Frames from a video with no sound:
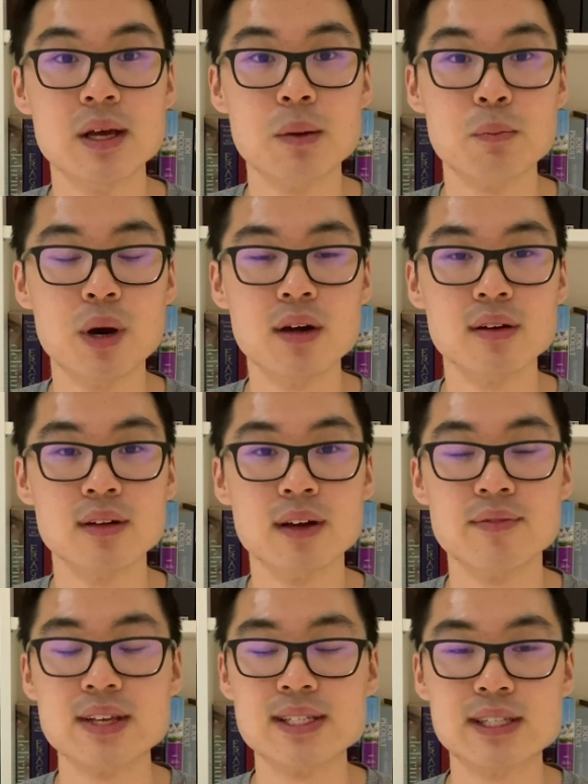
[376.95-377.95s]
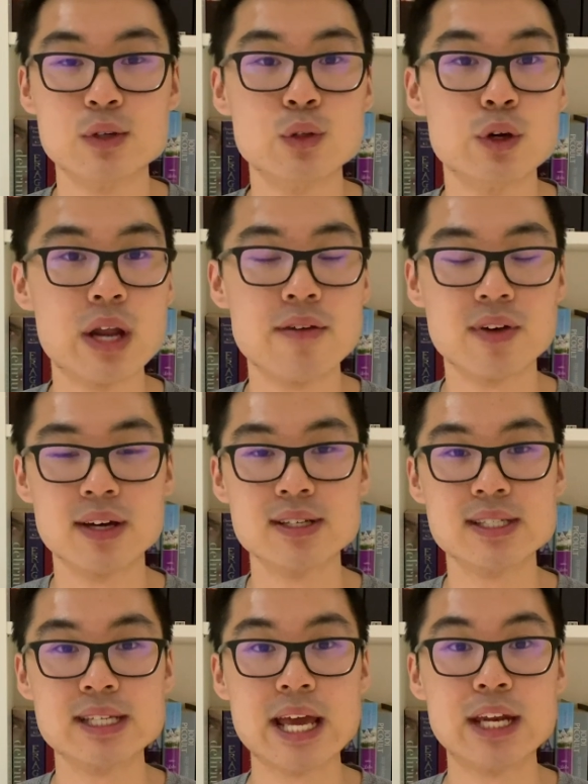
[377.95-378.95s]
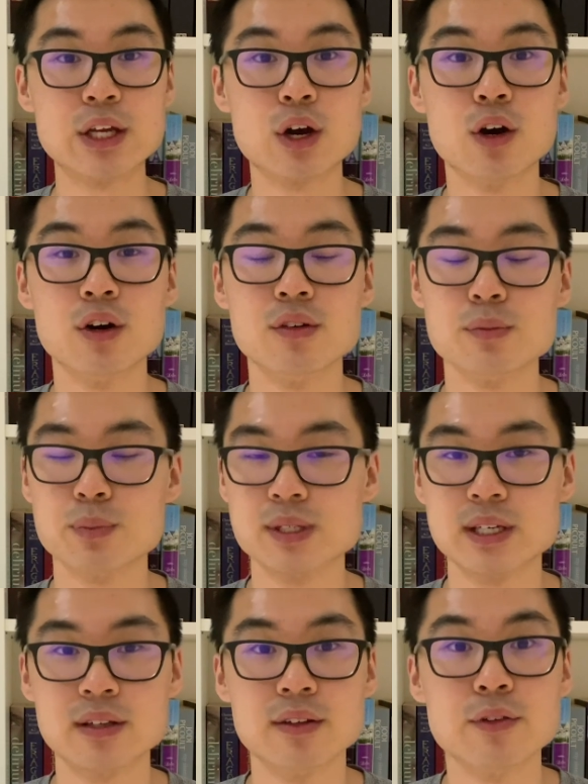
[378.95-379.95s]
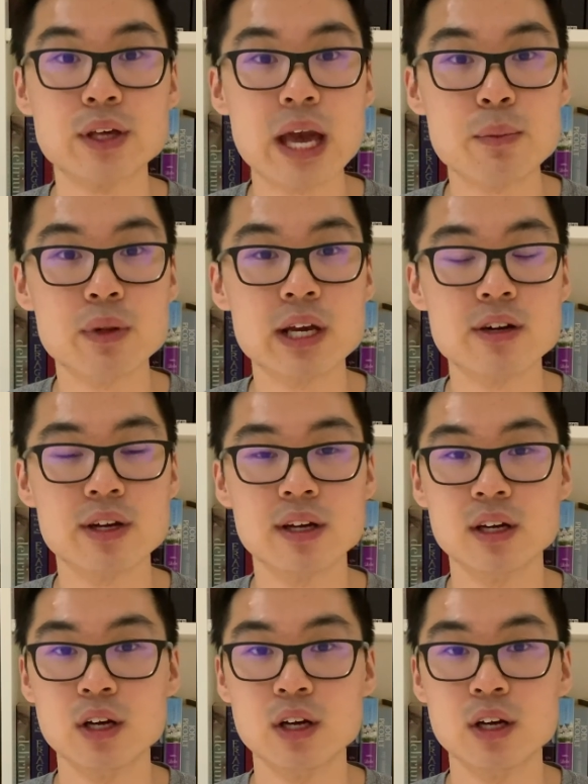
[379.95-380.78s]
but they still don't have an understanding on particular vocabulary,